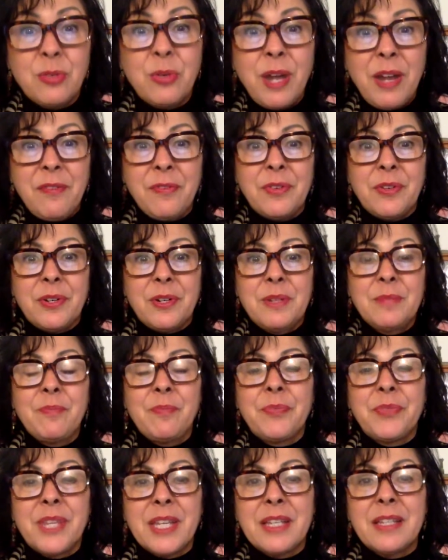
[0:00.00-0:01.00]
grateful
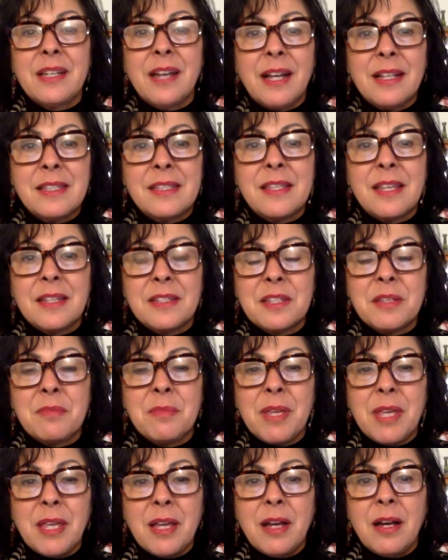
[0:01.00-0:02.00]
that God sent to
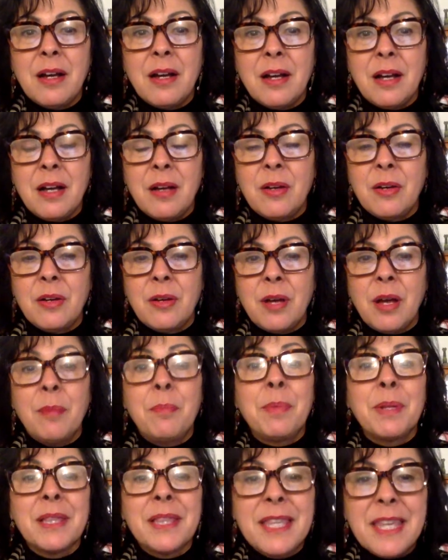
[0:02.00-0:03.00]
me a
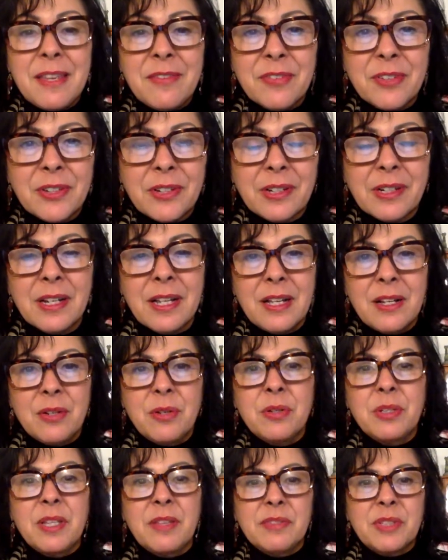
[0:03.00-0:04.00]
believer
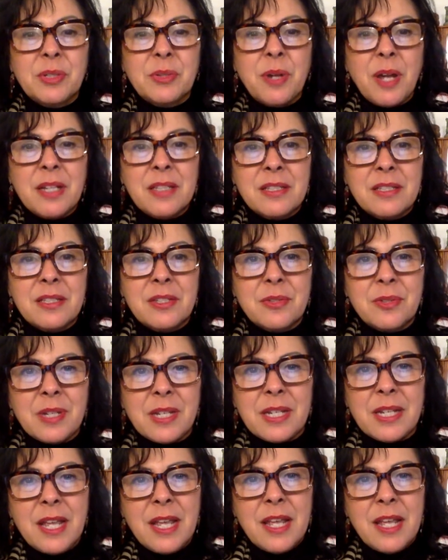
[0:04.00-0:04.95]
who lived across the street